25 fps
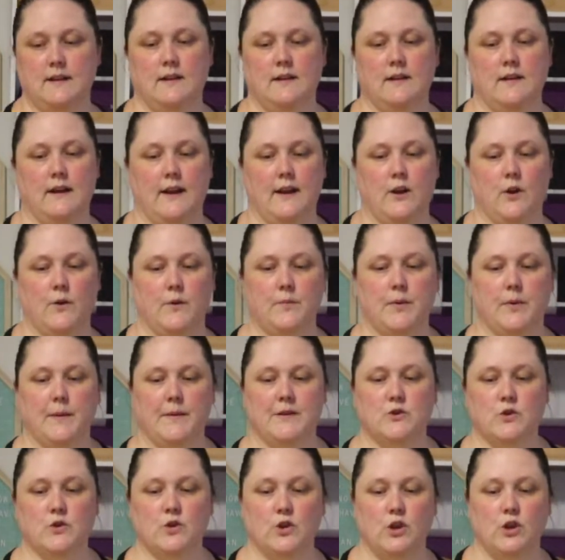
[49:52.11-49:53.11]
I know it probably
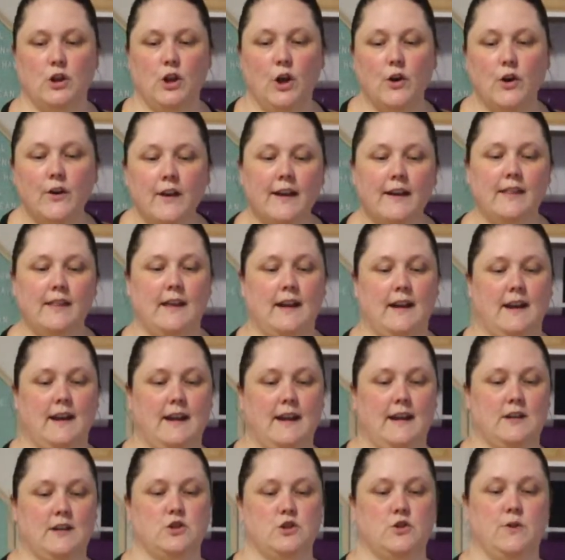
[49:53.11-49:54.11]
took longer than it
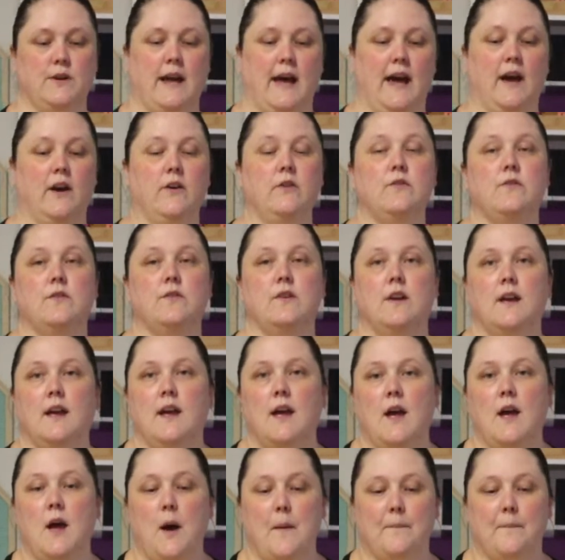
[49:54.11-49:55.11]
should have,
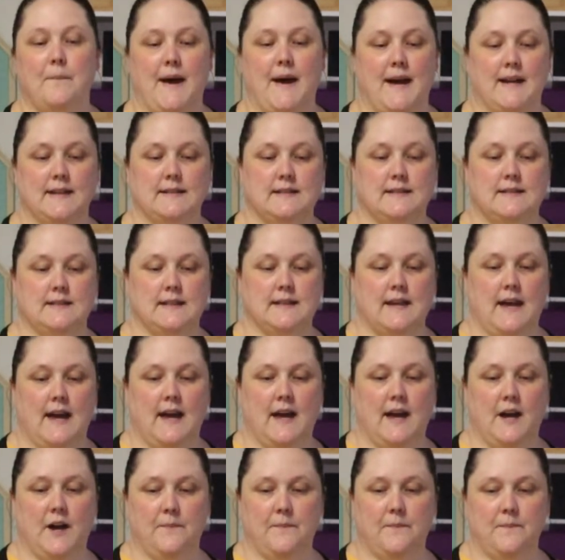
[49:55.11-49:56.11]
but
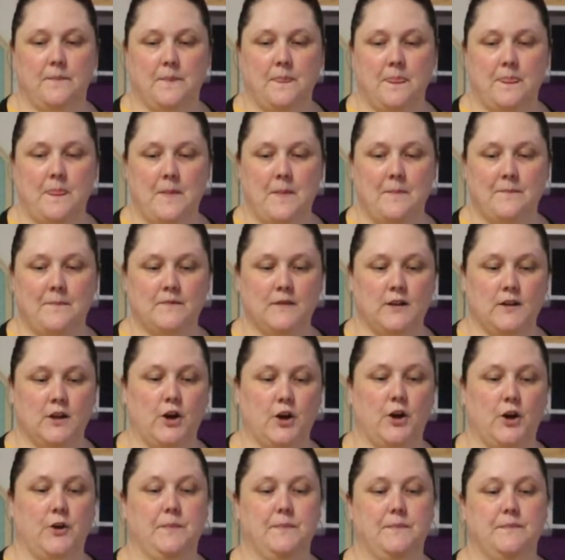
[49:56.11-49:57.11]
you know,
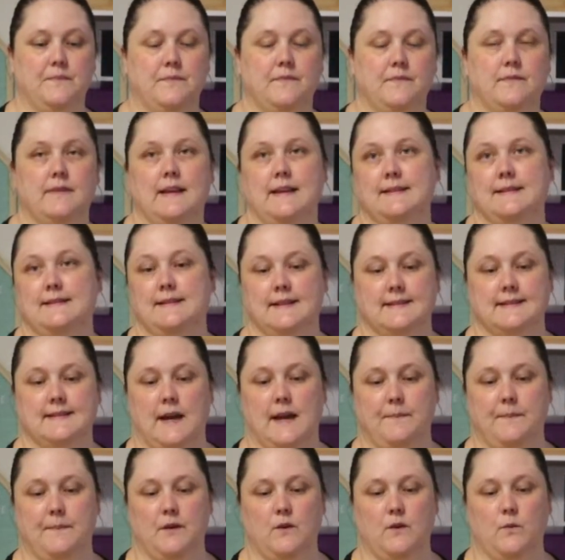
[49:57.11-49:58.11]
these things
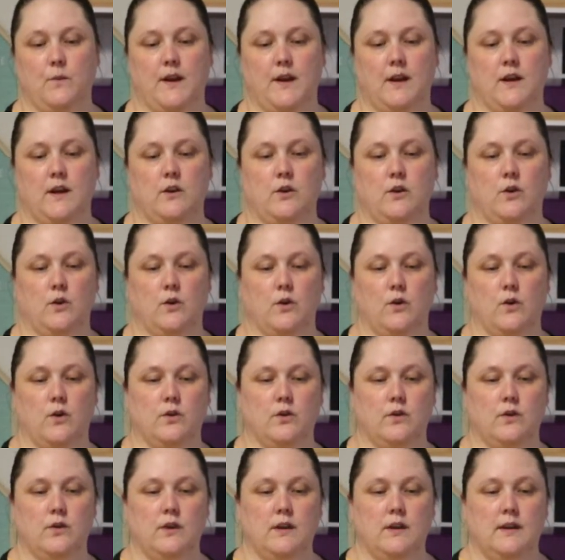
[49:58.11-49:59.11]
happen when you're,
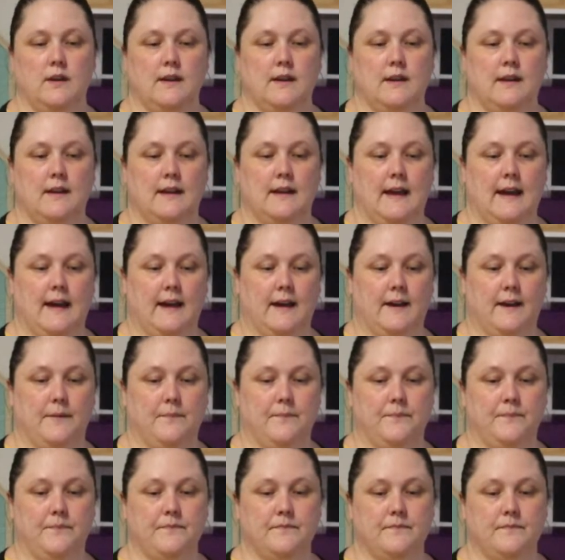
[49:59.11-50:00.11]

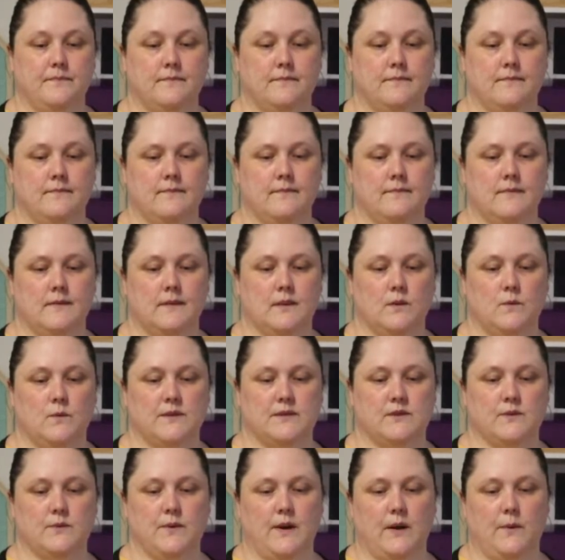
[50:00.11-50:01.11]
what's the
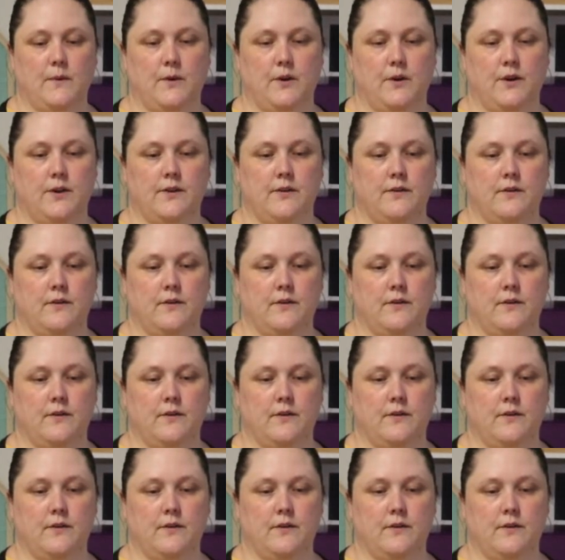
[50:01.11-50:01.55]
right word?